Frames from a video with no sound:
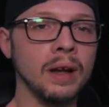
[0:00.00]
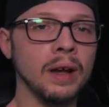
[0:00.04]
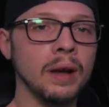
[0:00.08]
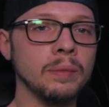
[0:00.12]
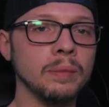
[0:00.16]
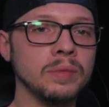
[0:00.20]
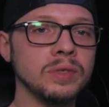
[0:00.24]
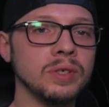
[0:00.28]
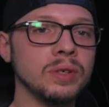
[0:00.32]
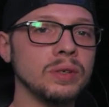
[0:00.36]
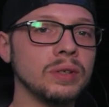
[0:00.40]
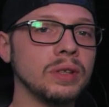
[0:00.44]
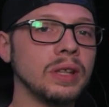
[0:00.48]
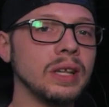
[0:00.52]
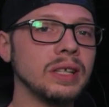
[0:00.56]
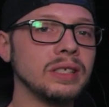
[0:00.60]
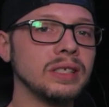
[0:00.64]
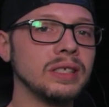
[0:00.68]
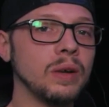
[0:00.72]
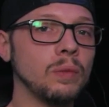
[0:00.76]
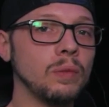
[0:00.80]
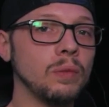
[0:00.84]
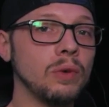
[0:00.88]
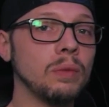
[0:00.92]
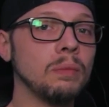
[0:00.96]
Certain things that
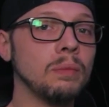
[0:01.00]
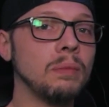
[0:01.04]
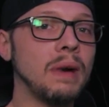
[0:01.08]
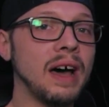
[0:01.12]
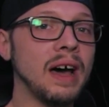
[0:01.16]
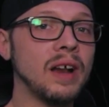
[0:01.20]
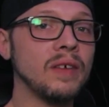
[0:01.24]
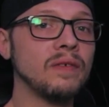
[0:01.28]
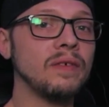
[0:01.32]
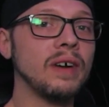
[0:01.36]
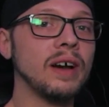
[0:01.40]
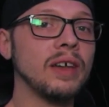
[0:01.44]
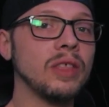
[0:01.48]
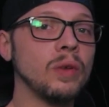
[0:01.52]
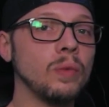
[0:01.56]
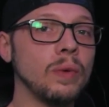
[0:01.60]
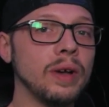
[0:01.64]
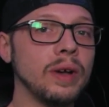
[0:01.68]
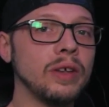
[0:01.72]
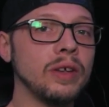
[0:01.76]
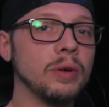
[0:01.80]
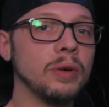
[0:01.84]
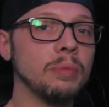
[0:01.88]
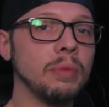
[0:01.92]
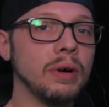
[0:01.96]
will modify the way
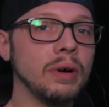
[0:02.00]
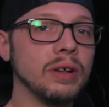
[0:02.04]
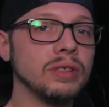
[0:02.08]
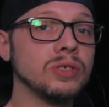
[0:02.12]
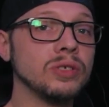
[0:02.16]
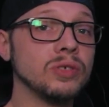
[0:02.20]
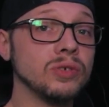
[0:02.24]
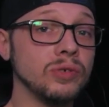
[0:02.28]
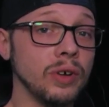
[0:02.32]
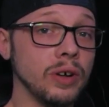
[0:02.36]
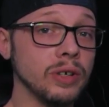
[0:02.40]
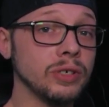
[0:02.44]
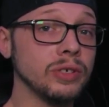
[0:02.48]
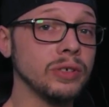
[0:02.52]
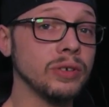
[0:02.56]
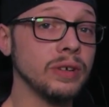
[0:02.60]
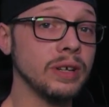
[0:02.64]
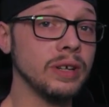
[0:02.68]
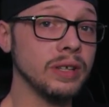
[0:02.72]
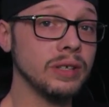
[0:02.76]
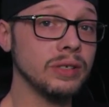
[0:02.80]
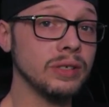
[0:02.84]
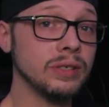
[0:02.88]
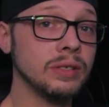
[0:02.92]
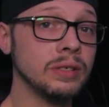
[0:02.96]
your bud structure
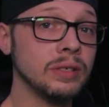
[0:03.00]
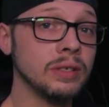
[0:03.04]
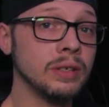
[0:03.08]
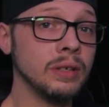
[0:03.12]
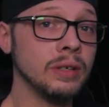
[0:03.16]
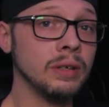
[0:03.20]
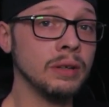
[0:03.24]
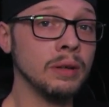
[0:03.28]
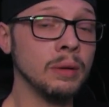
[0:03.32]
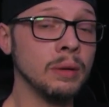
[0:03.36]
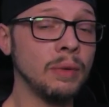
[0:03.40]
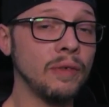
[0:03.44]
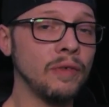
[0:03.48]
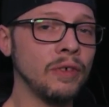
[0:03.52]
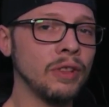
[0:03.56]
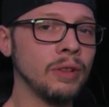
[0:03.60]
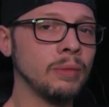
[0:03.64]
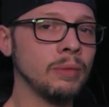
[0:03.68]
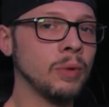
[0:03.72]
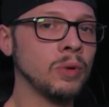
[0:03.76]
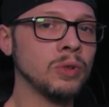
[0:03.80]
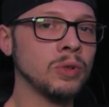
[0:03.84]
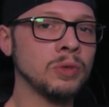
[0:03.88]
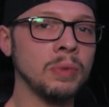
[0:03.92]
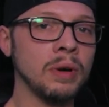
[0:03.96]
is. But for the
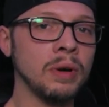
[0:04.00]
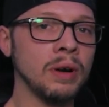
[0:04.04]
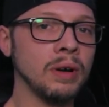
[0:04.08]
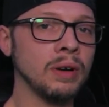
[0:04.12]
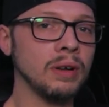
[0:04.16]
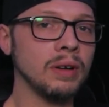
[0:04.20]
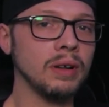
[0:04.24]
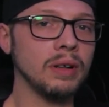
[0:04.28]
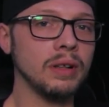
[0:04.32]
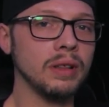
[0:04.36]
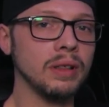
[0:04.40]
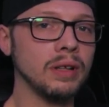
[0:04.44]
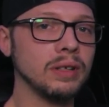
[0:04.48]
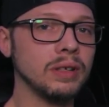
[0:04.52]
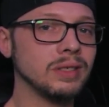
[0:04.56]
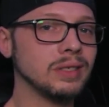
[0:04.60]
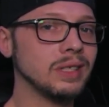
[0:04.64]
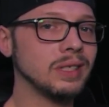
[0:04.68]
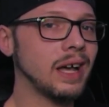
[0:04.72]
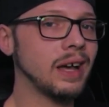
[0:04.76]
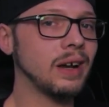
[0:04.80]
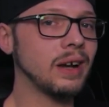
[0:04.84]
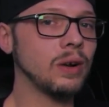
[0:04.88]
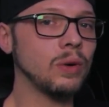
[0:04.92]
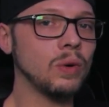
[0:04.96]
most part, there's
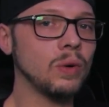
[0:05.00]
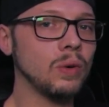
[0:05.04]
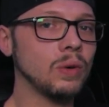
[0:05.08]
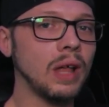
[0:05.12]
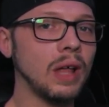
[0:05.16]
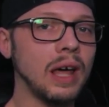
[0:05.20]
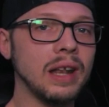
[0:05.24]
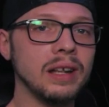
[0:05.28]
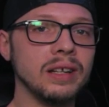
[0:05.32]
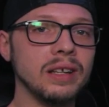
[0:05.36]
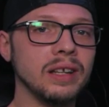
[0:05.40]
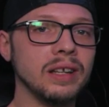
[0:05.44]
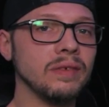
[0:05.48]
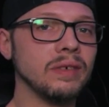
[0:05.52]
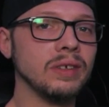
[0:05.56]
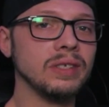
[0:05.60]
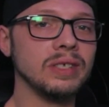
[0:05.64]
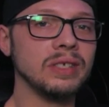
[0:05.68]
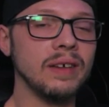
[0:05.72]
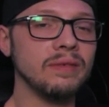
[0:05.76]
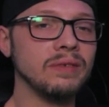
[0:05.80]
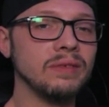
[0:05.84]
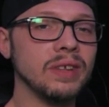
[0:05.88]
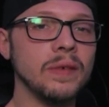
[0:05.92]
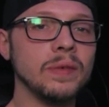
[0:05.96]
not a whole lot of difference.
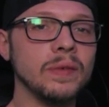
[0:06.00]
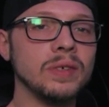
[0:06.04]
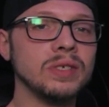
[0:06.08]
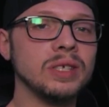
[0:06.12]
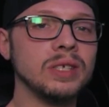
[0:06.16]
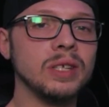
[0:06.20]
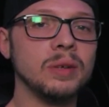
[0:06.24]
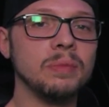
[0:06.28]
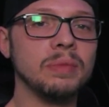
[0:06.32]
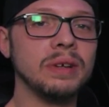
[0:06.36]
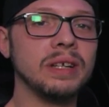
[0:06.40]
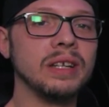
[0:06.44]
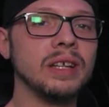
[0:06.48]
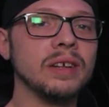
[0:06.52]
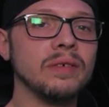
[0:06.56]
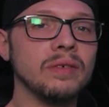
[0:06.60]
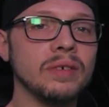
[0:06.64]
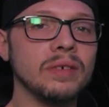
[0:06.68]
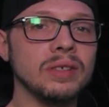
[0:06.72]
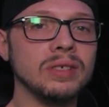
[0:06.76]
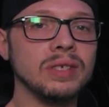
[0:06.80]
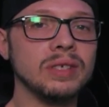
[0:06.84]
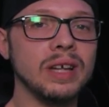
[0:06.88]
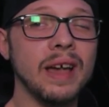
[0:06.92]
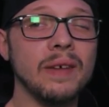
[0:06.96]
I've never seen a big
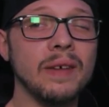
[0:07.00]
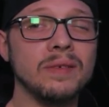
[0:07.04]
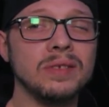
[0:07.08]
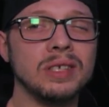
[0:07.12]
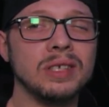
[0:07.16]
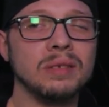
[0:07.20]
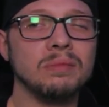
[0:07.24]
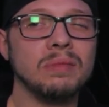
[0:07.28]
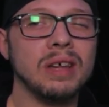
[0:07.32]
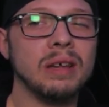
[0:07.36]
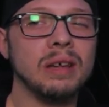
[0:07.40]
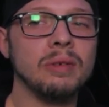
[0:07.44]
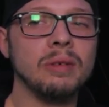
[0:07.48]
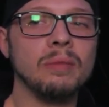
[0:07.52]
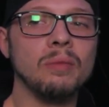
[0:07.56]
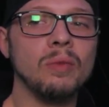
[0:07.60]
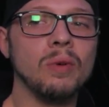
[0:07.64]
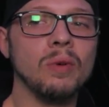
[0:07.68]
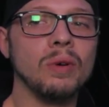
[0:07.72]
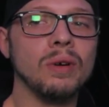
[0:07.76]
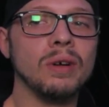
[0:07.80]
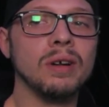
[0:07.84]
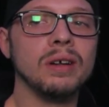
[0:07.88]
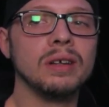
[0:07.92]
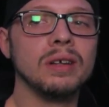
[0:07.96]
difference. I have seen maybe
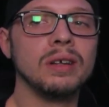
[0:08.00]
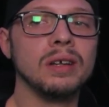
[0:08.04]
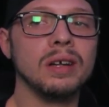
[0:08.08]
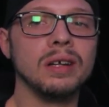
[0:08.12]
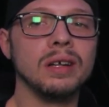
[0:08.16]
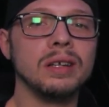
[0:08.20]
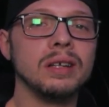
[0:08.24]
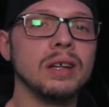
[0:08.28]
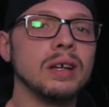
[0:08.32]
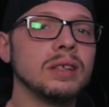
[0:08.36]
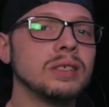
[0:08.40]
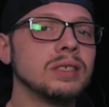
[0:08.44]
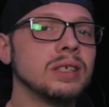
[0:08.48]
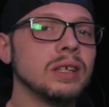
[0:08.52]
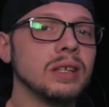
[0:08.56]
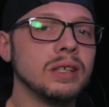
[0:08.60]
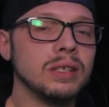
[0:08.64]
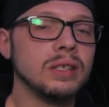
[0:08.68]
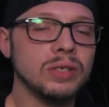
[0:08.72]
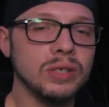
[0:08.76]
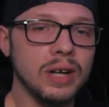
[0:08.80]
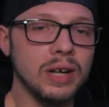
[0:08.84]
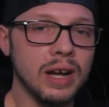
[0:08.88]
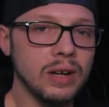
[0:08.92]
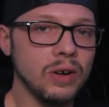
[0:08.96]
more enunciated
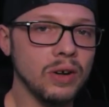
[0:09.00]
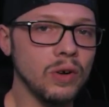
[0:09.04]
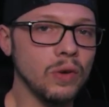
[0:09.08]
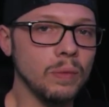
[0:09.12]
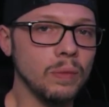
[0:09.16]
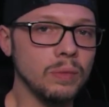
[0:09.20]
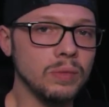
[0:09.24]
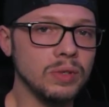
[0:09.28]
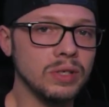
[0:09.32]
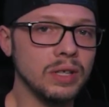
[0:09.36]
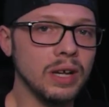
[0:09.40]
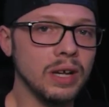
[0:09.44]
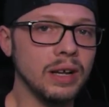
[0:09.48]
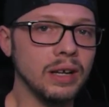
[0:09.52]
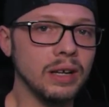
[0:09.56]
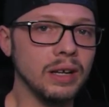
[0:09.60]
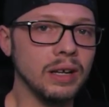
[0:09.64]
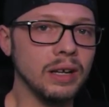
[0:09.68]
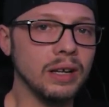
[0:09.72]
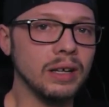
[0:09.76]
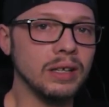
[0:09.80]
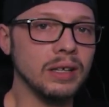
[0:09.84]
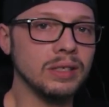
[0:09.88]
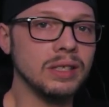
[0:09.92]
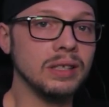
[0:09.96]
trichomes
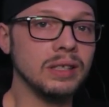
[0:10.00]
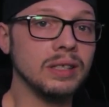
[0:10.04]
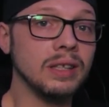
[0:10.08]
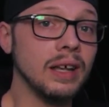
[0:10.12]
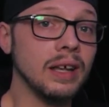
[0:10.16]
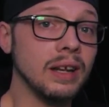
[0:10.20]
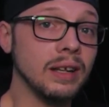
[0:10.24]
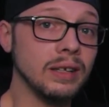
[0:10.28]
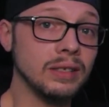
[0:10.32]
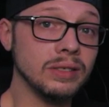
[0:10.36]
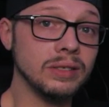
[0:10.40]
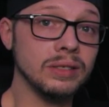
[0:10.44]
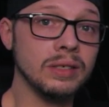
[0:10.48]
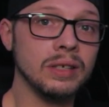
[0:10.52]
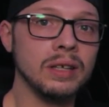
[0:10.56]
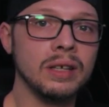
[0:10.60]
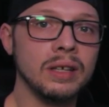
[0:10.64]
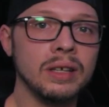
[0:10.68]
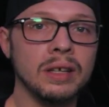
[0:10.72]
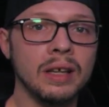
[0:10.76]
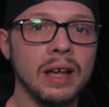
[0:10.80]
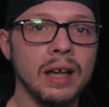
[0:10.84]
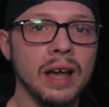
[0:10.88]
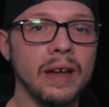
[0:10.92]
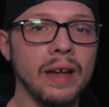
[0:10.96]
on synthetics.
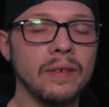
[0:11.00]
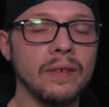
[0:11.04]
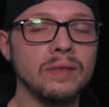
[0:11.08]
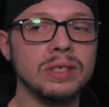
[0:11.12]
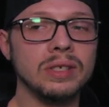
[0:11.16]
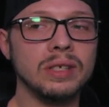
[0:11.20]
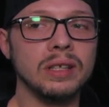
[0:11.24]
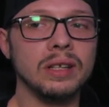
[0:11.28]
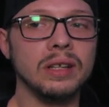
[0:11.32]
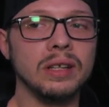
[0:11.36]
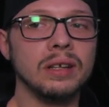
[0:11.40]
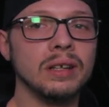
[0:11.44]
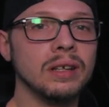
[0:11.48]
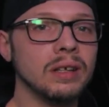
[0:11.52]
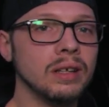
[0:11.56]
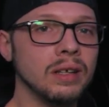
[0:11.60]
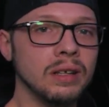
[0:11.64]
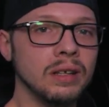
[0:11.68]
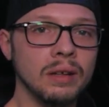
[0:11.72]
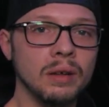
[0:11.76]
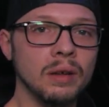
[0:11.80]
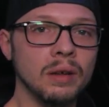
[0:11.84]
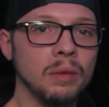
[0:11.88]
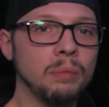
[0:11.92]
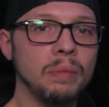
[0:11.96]
I have seen
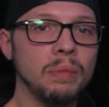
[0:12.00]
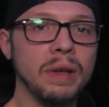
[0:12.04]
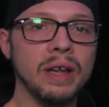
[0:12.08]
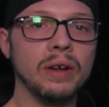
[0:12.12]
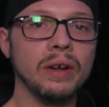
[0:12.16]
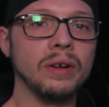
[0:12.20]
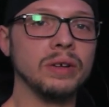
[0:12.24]
bigger,